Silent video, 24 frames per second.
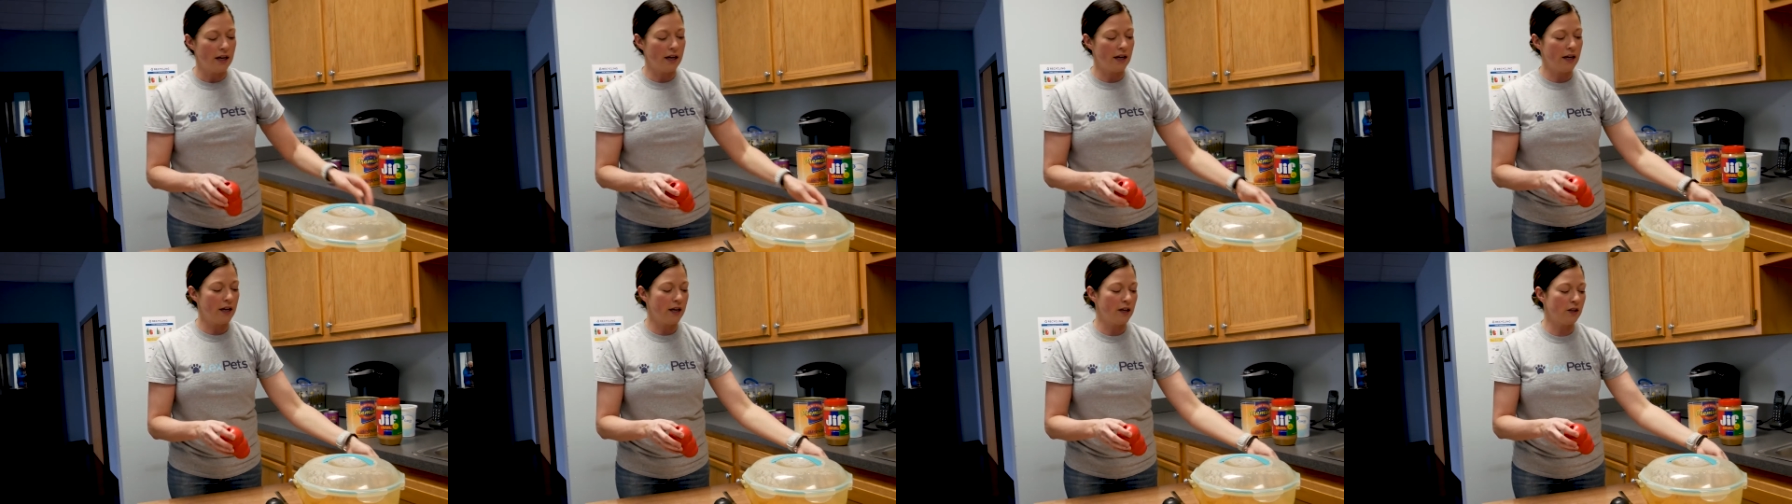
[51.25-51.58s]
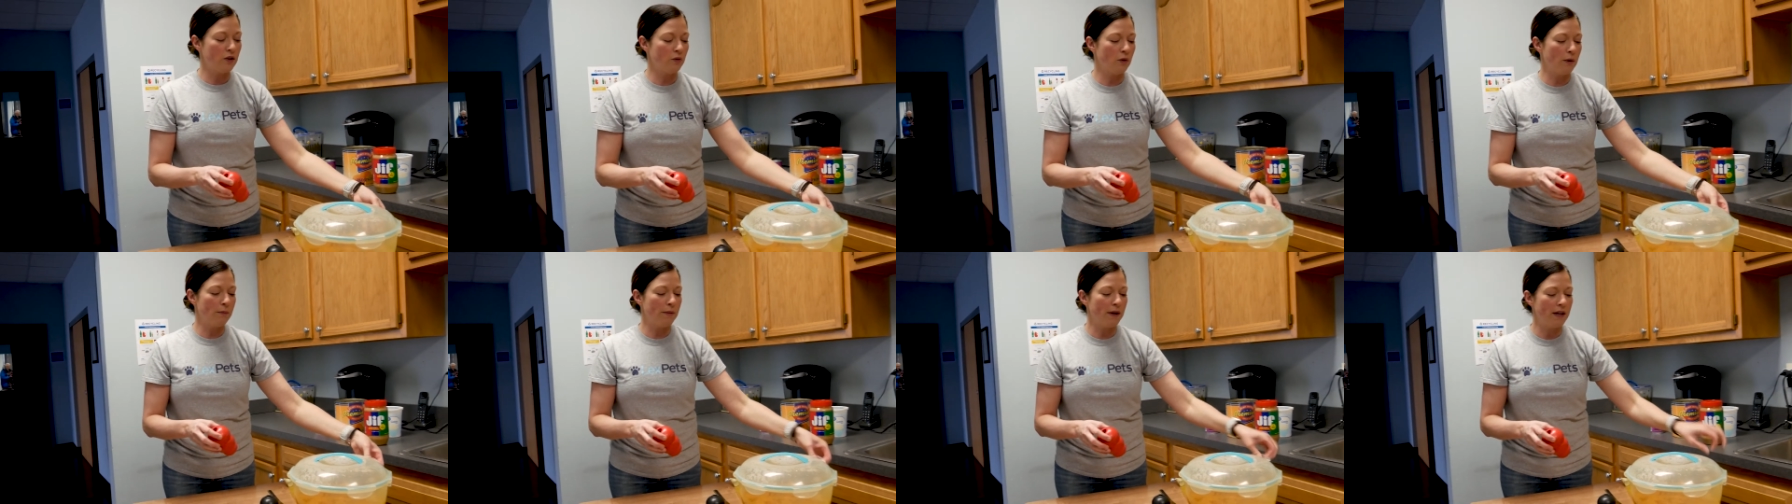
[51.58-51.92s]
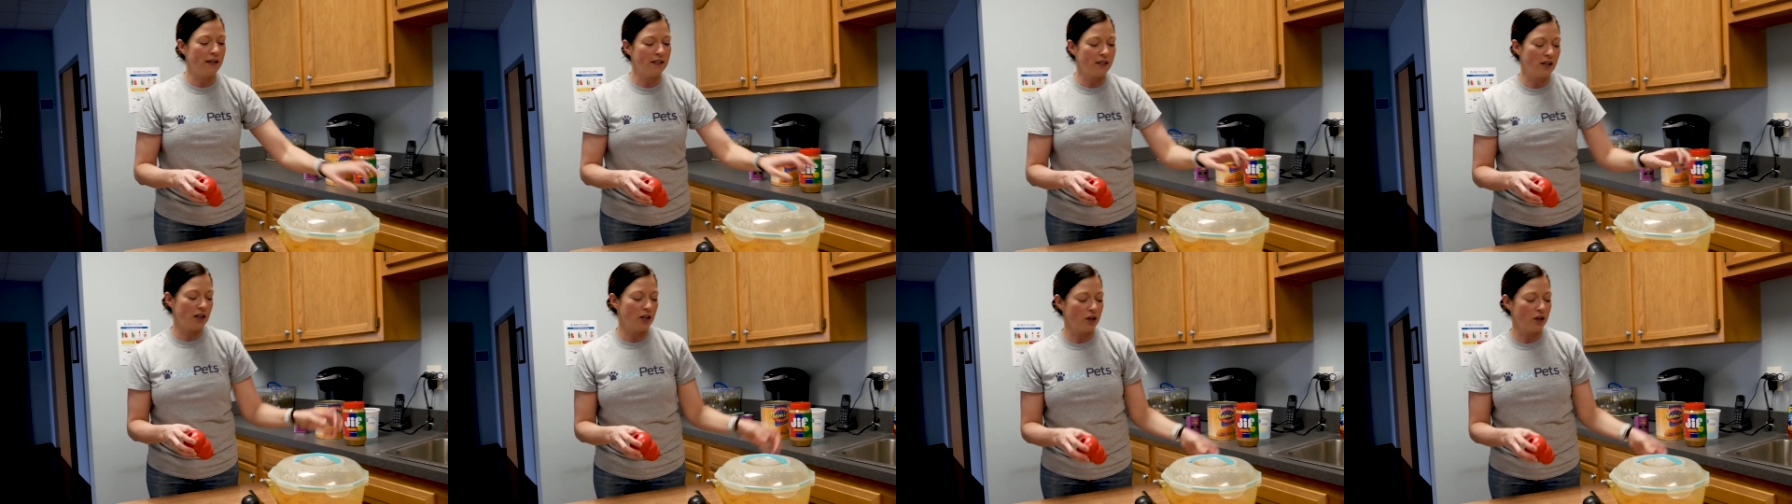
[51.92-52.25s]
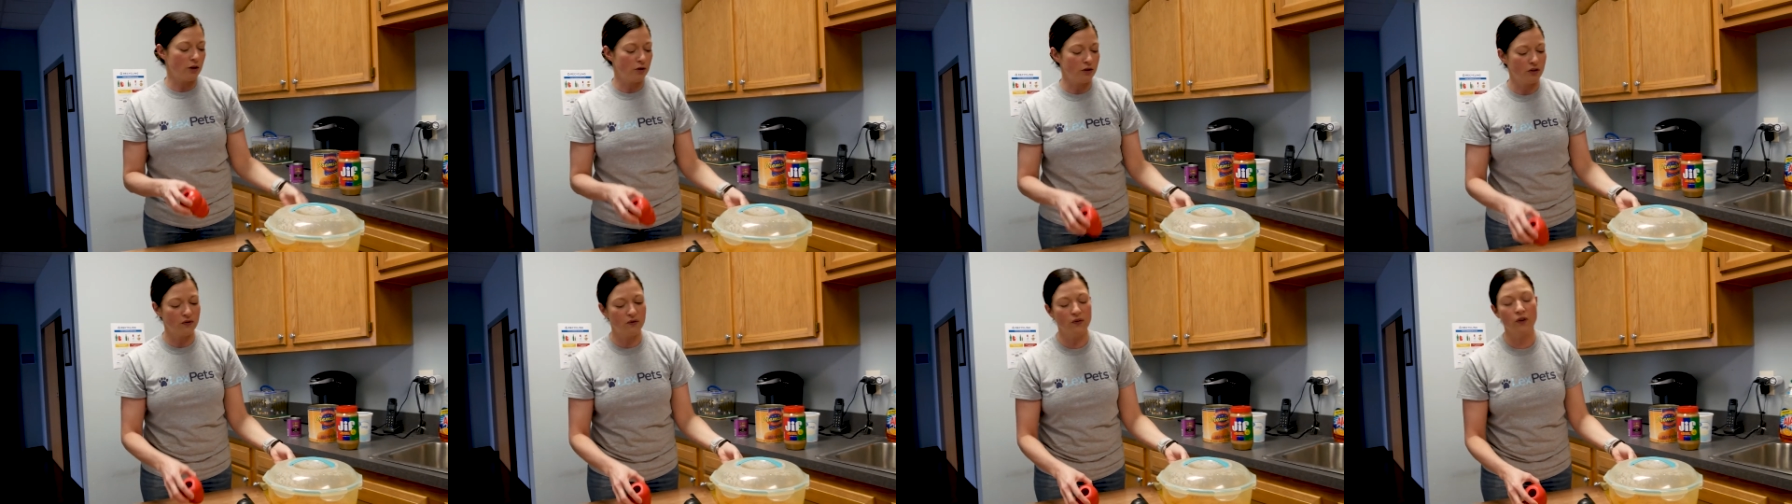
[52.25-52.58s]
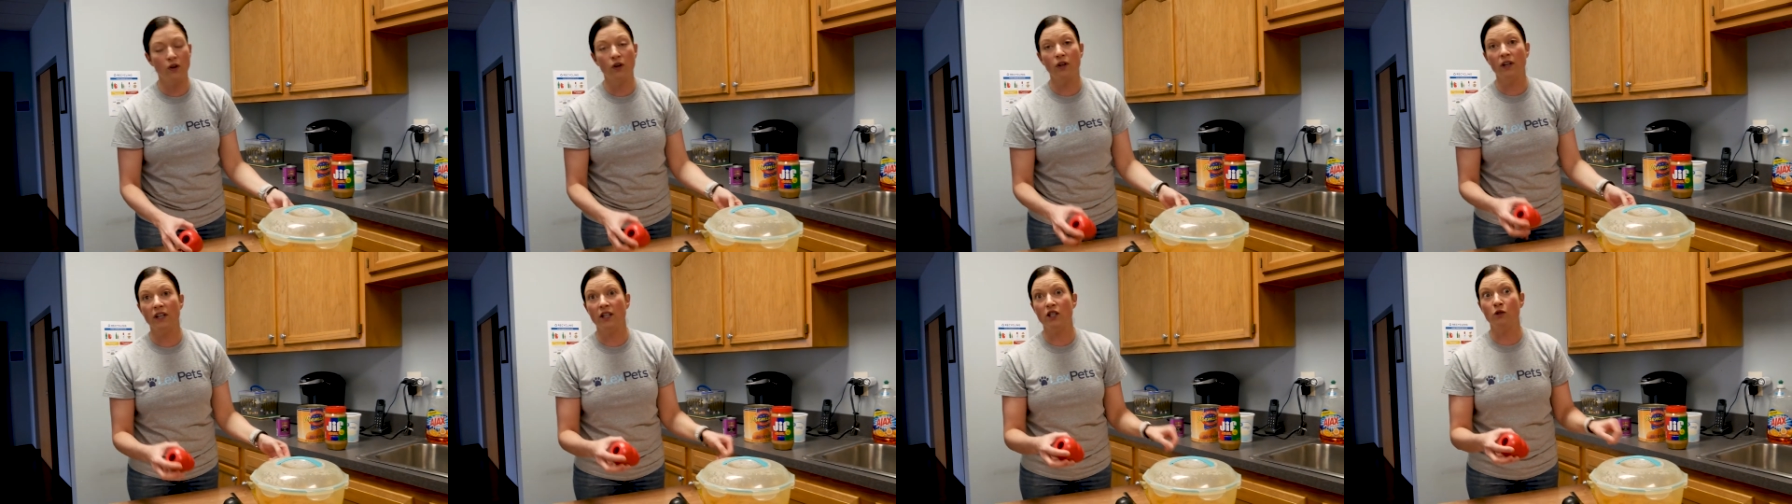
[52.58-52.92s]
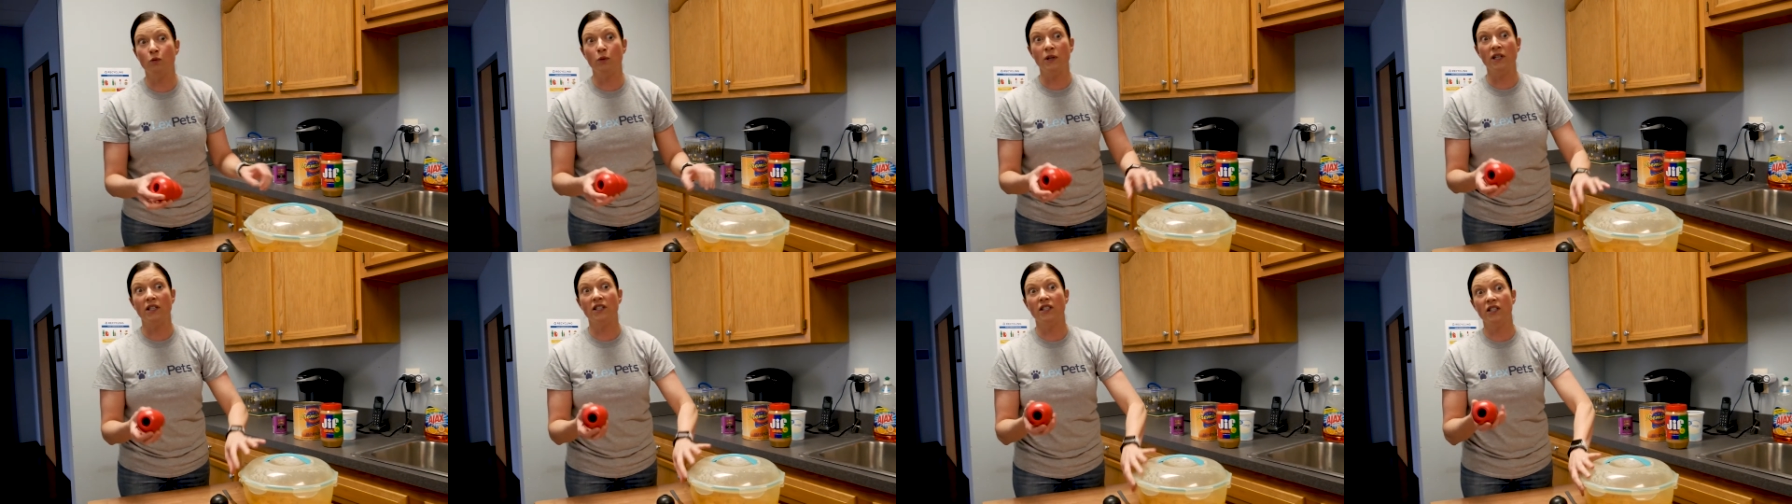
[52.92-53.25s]
is what makes it useful is
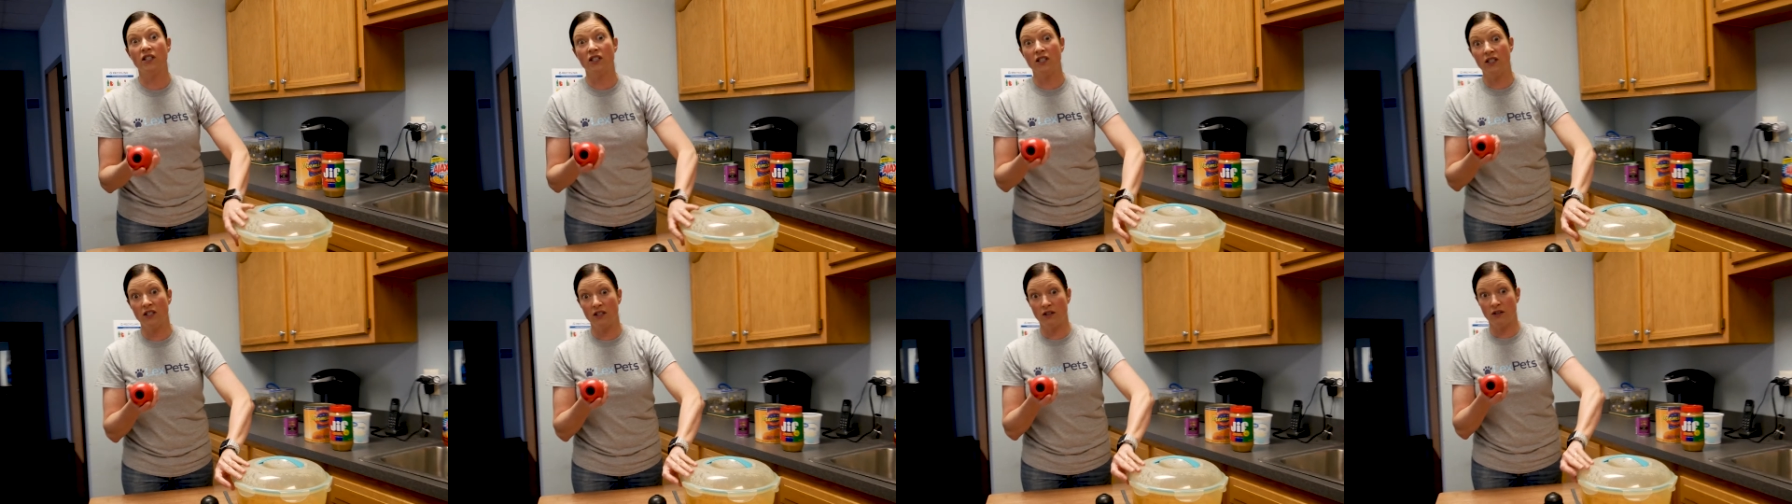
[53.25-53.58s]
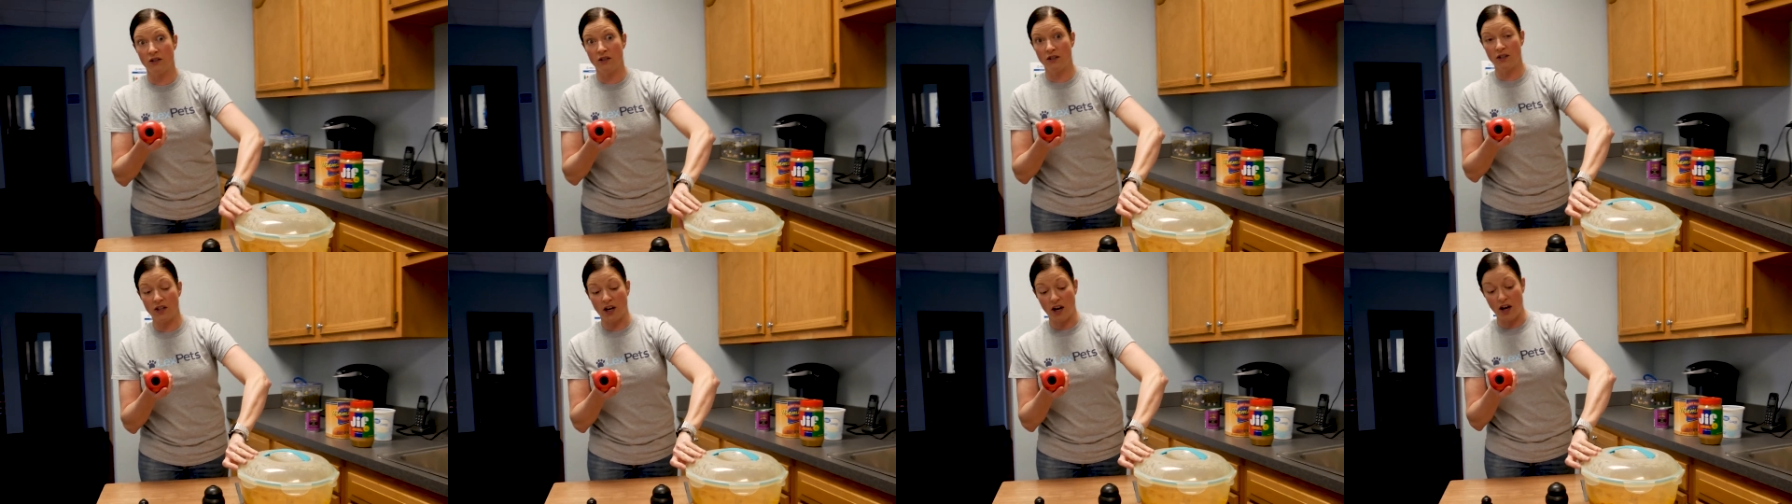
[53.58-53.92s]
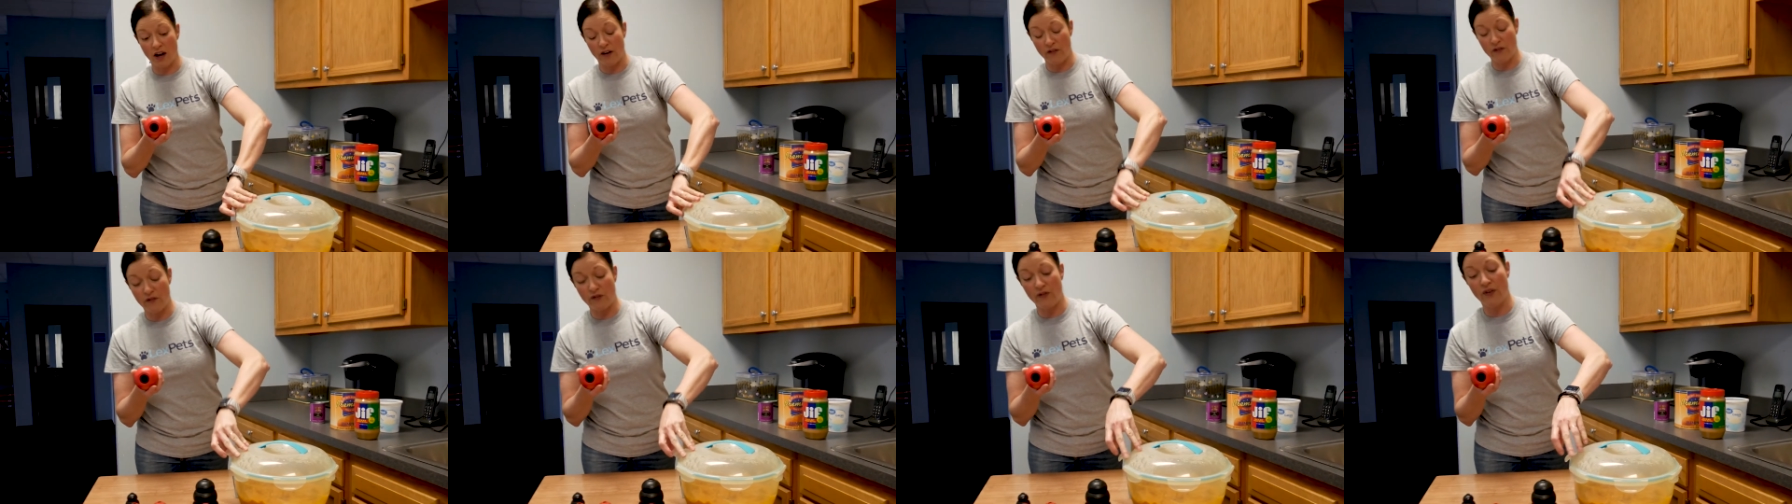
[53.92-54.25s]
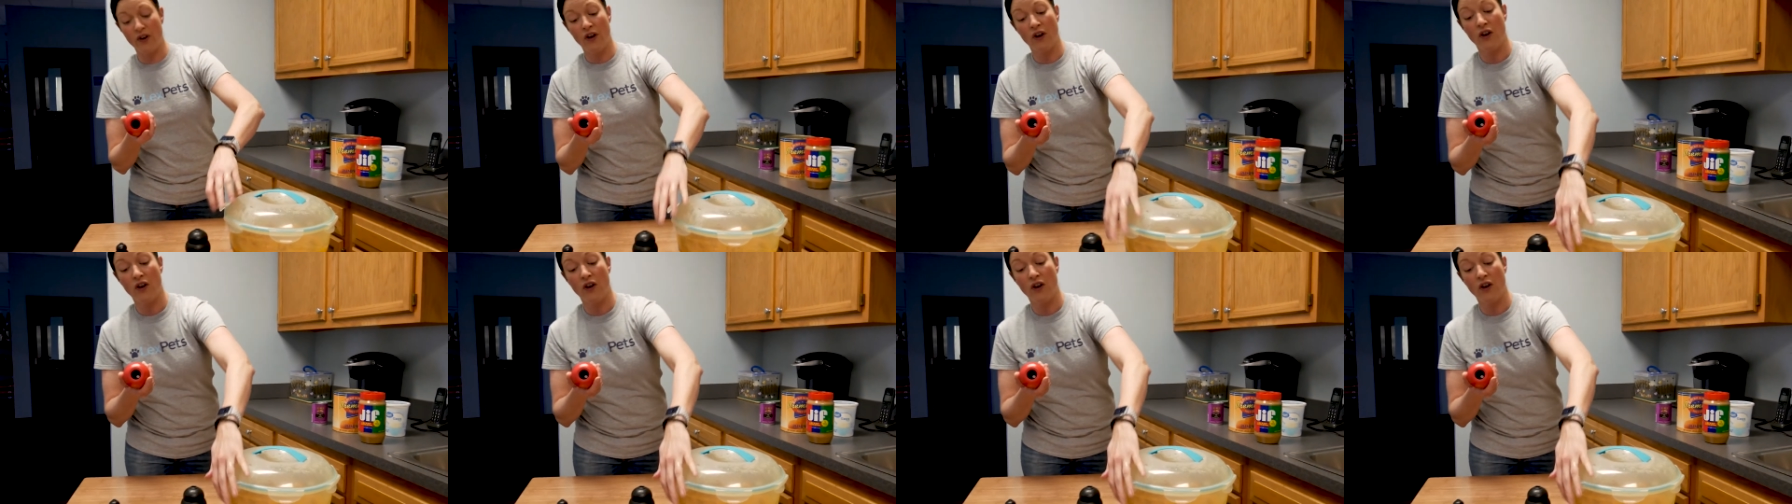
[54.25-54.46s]
we stuff